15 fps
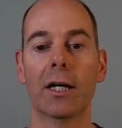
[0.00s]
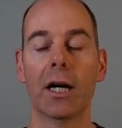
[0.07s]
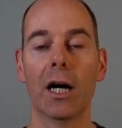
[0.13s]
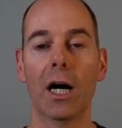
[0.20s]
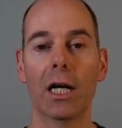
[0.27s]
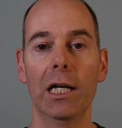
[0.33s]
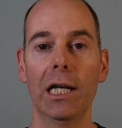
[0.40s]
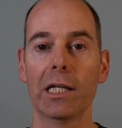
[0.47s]

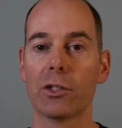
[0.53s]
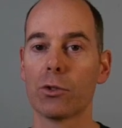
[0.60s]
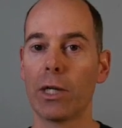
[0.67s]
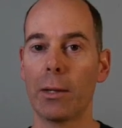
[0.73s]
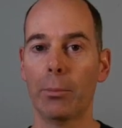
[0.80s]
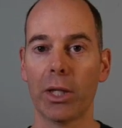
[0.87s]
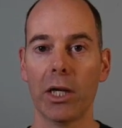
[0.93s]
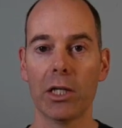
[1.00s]
I link to an
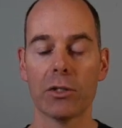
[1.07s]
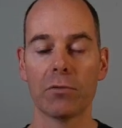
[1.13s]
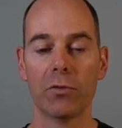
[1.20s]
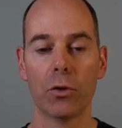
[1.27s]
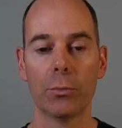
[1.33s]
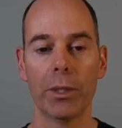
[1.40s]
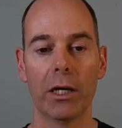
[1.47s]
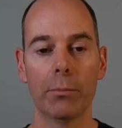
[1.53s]
application
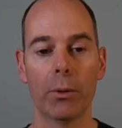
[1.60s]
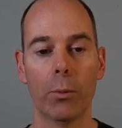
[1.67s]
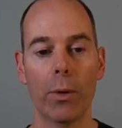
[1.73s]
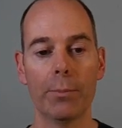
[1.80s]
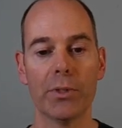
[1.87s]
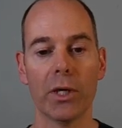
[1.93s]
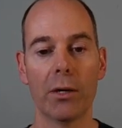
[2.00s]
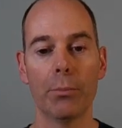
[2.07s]
form now on my
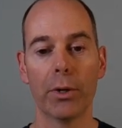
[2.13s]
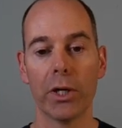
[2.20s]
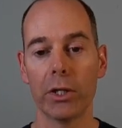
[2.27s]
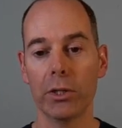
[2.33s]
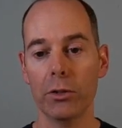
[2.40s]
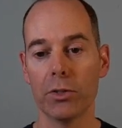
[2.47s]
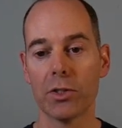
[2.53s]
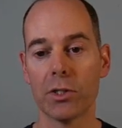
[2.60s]
website, but I
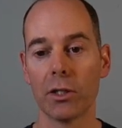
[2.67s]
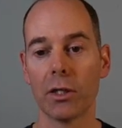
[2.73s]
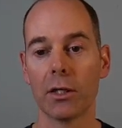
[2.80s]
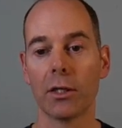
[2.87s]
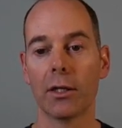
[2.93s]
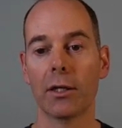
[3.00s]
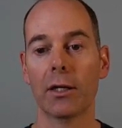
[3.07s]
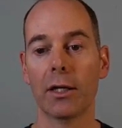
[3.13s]
used to
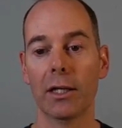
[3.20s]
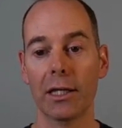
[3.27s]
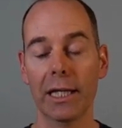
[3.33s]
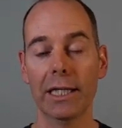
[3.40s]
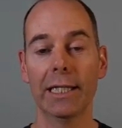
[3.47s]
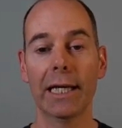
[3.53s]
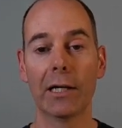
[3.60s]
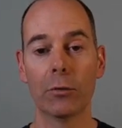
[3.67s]

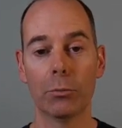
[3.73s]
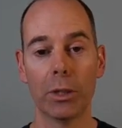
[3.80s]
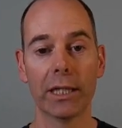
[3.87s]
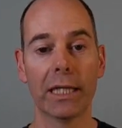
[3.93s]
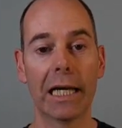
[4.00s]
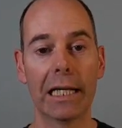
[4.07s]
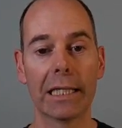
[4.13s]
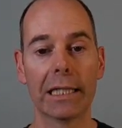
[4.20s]
link out my
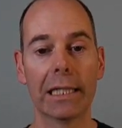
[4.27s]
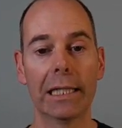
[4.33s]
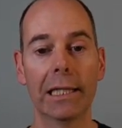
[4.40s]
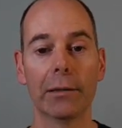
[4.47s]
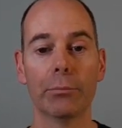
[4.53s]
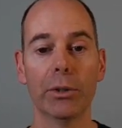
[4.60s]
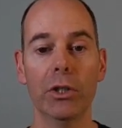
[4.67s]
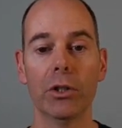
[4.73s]
Calendly
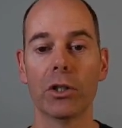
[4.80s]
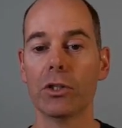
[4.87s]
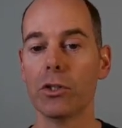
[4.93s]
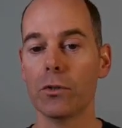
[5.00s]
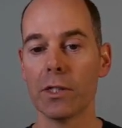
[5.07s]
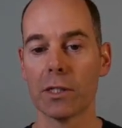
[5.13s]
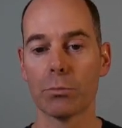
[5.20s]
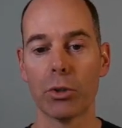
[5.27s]
link, but you can do
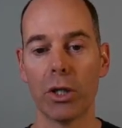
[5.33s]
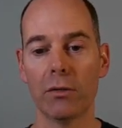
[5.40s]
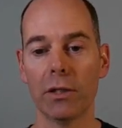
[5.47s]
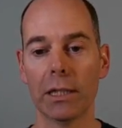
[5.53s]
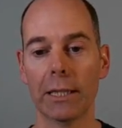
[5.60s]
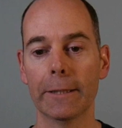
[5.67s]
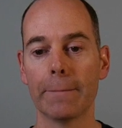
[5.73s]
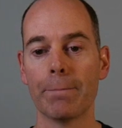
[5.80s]
this
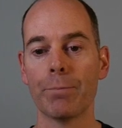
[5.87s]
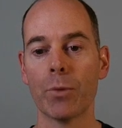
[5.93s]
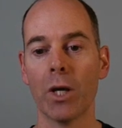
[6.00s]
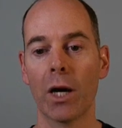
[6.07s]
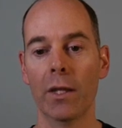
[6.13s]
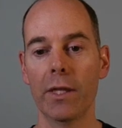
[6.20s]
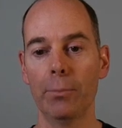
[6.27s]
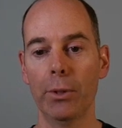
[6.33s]
privately.
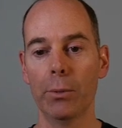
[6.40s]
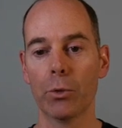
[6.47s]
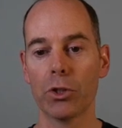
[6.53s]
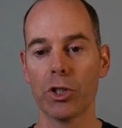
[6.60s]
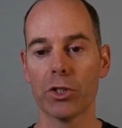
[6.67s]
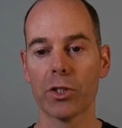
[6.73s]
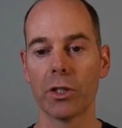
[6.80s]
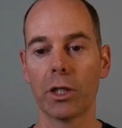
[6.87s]
And then people are
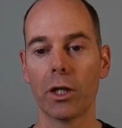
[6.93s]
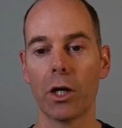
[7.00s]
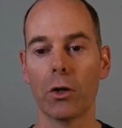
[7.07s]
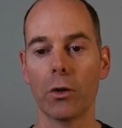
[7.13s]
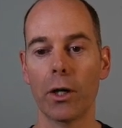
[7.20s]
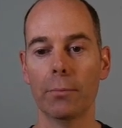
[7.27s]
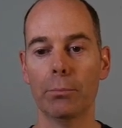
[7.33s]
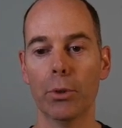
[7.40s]
just going to go
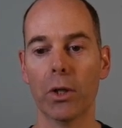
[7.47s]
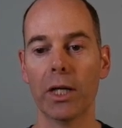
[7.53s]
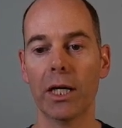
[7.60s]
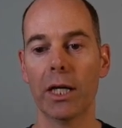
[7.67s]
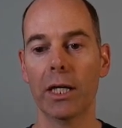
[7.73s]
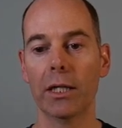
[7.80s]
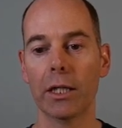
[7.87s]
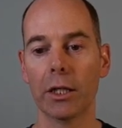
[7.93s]
and book
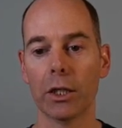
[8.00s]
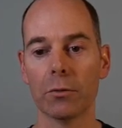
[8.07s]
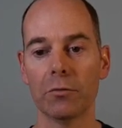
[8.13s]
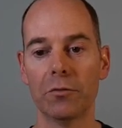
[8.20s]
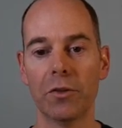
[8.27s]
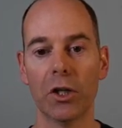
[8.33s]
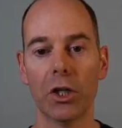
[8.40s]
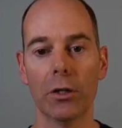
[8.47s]
in and
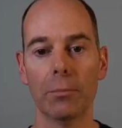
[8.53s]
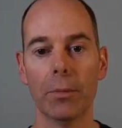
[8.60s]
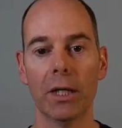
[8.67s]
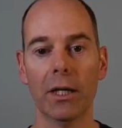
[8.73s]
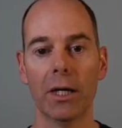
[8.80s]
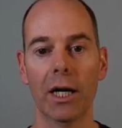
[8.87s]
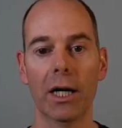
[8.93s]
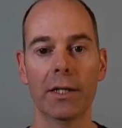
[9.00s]
confirm,
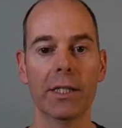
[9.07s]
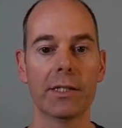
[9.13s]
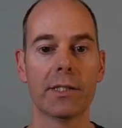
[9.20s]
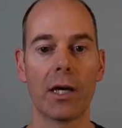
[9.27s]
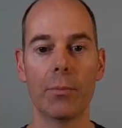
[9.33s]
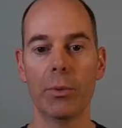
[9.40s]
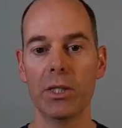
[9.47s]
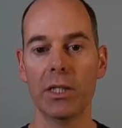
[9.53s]
and then
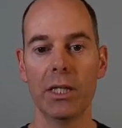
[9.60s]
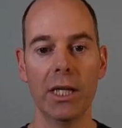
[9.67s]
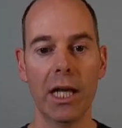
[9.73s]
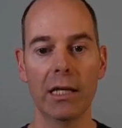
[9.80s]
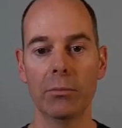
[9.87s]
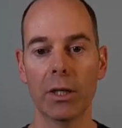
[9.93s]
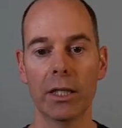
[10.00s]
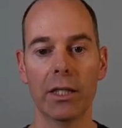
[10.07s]
type in their
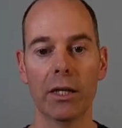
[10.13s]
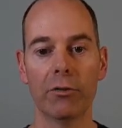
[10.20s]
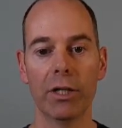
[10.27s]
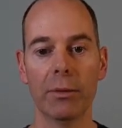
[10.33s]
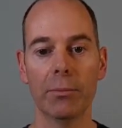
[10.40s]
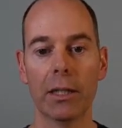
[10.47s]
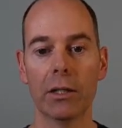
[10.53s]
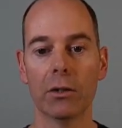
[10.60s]
name and their
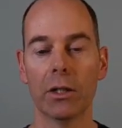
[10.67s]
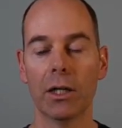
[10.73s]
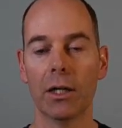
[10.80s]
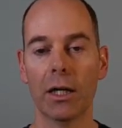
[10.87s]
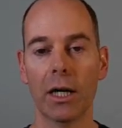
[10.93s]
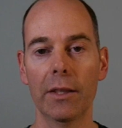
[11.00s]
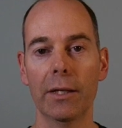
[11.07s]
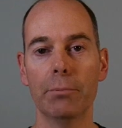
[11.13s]
email,
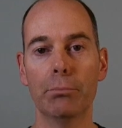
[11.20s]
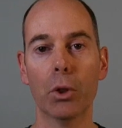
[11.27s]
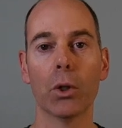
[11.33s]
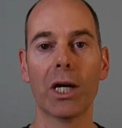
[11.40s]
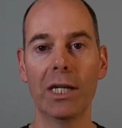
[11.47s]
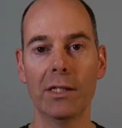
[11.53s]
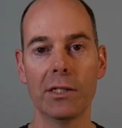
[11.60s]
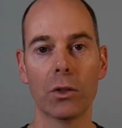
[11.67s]
and then book
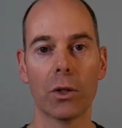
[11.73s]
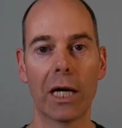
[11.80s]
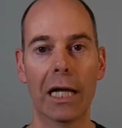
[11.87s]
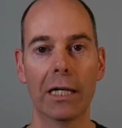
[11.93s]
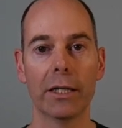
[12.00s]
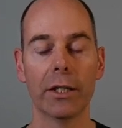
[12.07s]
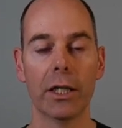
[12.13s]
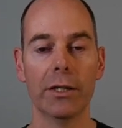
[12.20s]
into your
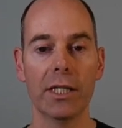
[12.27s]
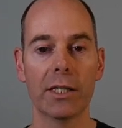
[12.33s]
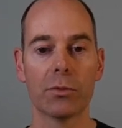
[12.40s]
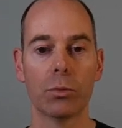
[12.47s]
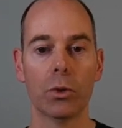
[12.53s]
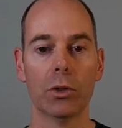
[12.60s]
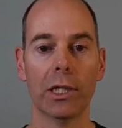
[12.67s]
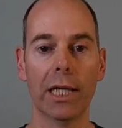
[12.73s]
calendar. And this
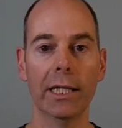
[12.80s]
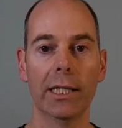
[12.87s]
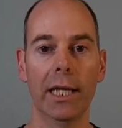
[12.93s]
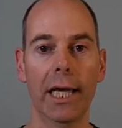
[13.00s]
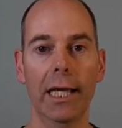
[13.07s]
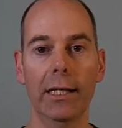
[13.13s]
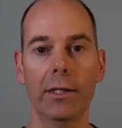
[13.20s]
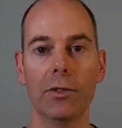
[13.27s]
will link
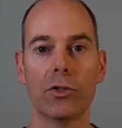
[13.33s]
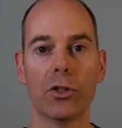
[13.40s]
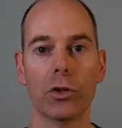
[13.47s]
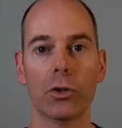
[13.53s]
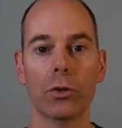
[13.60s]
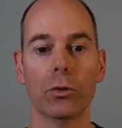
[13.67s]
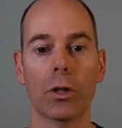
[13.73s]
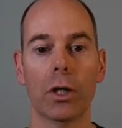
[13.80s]
into